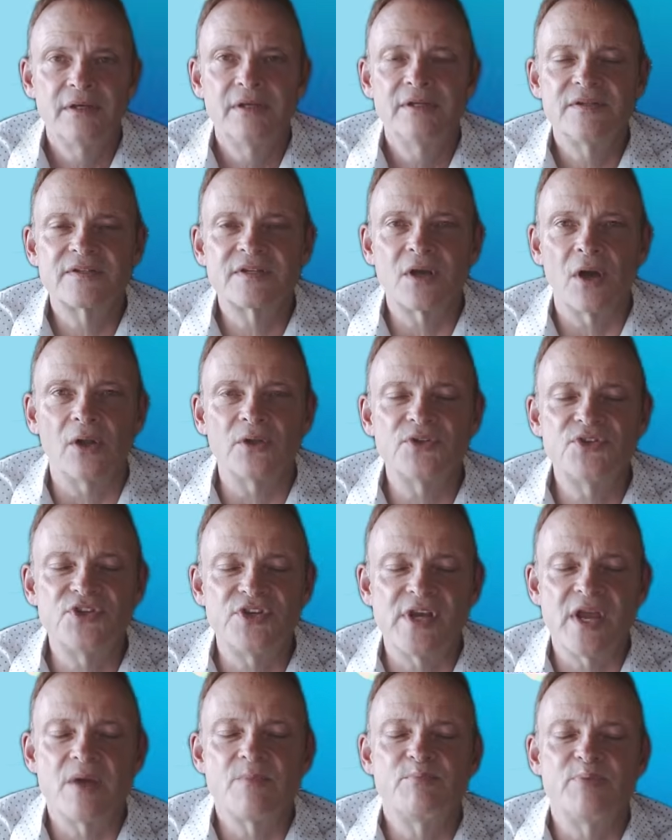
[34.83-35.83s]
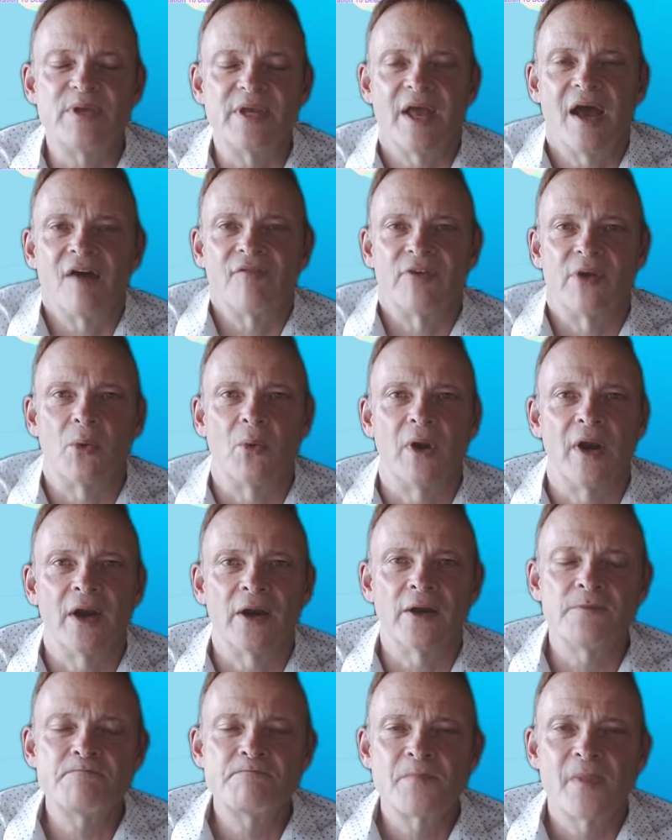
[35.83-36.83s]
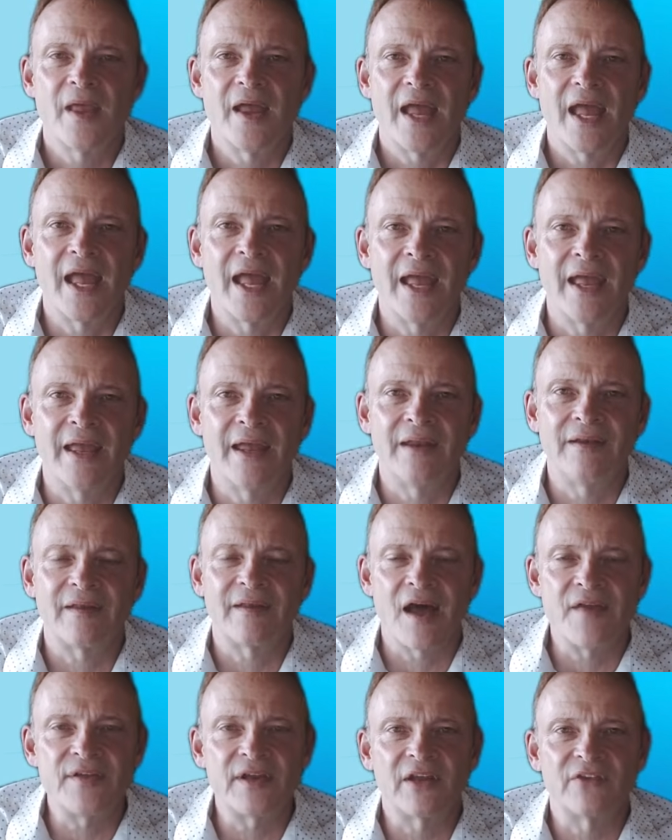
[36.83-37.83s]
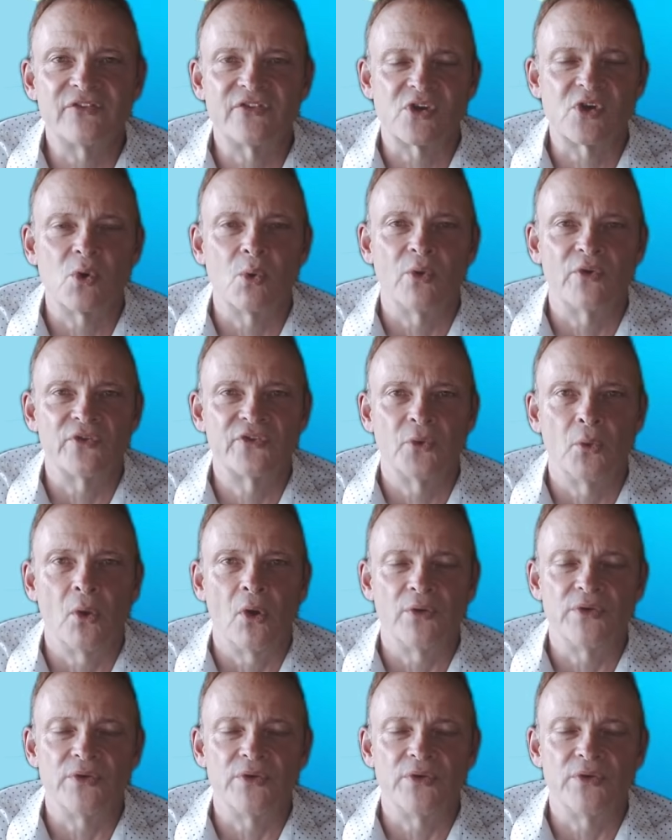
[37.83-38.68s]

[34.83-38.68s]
It's called GMBeverywhere, and I think it's a cool tool.